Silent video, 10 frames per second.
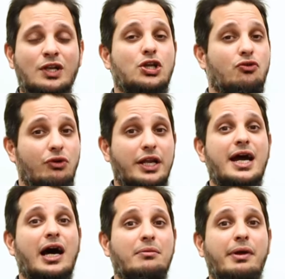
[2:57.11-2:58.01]
You really
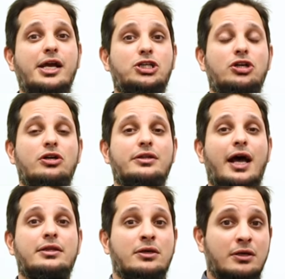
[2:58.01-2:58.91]
got to make sure
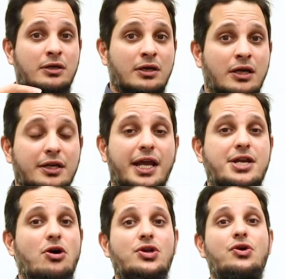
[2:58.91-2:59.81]
that
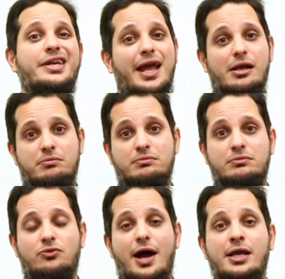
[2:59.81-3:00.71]
they know your name,
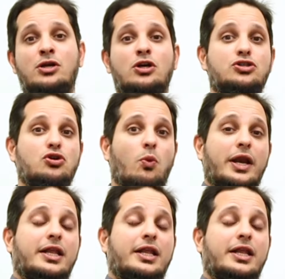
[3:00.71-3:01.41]
right? So when